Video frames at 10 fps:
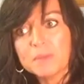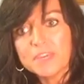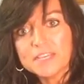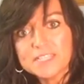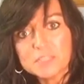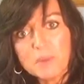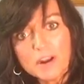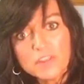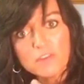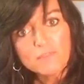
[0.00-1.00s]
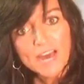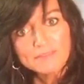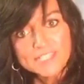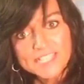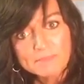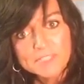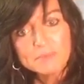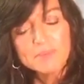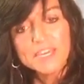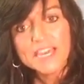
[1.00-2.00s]
because it's part of the 5 steps to
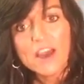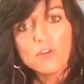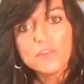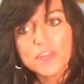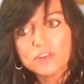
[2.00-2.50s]
being healthy